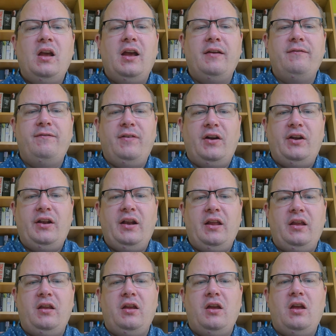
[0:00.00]
And
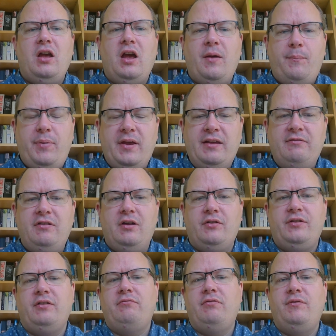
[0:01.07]
finally, a
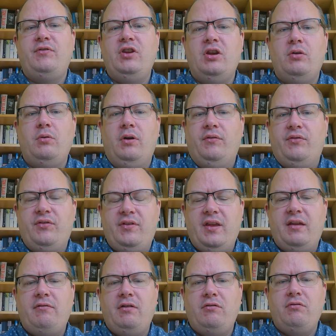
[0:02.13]
periodic review of
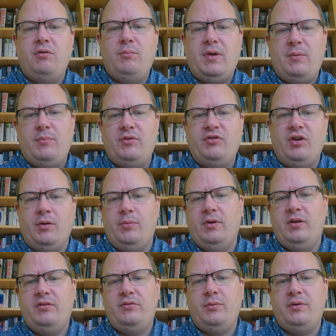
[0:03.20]
steering group membership
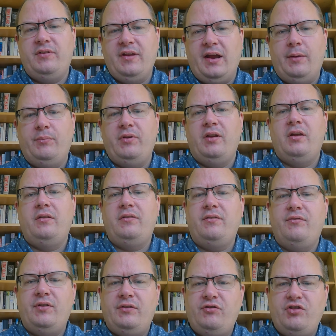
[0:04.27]
to adapt to
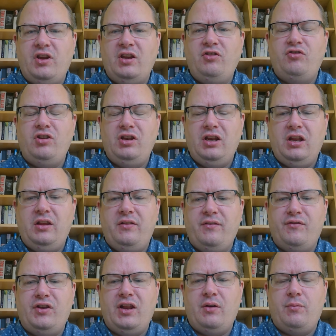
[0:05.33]
the changing needs of
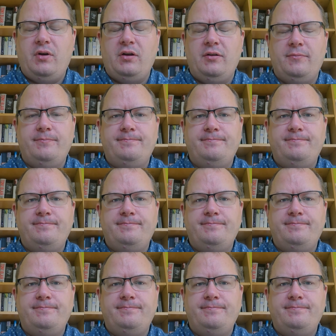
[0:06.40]
the network.